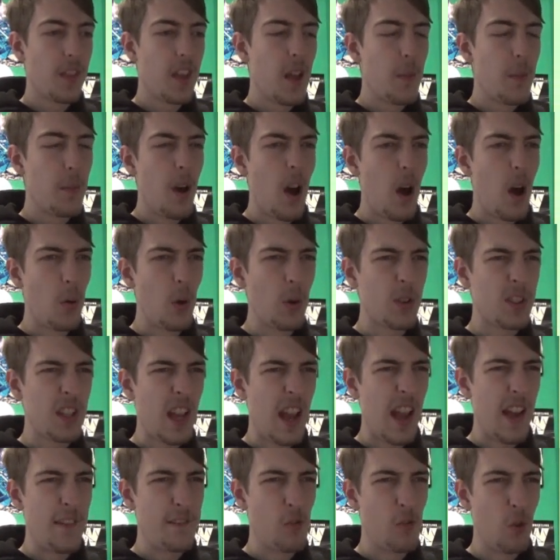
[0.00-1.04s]
But I will
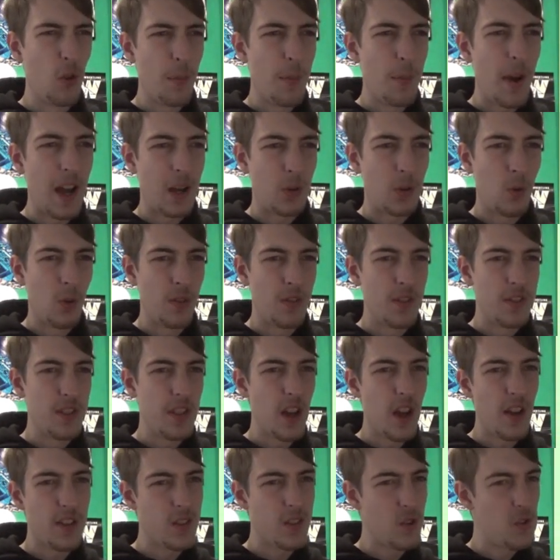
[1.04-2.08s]
say, for all the pack ones,
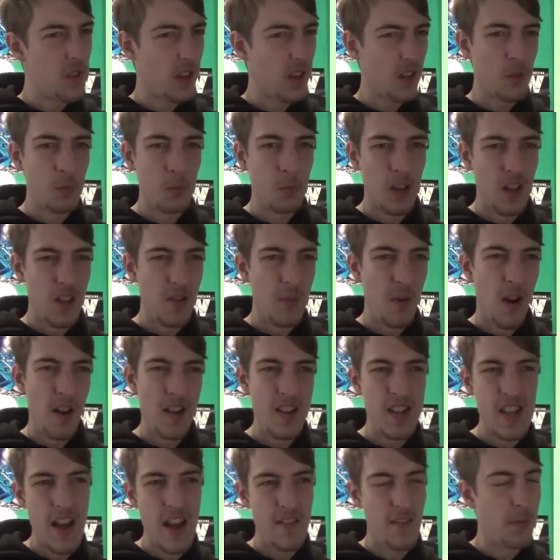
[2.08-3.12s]
as soon as I complete them, I
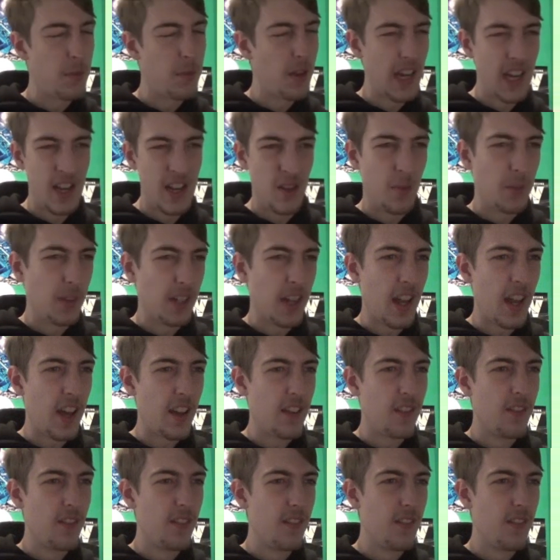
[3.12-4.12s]
never played them again.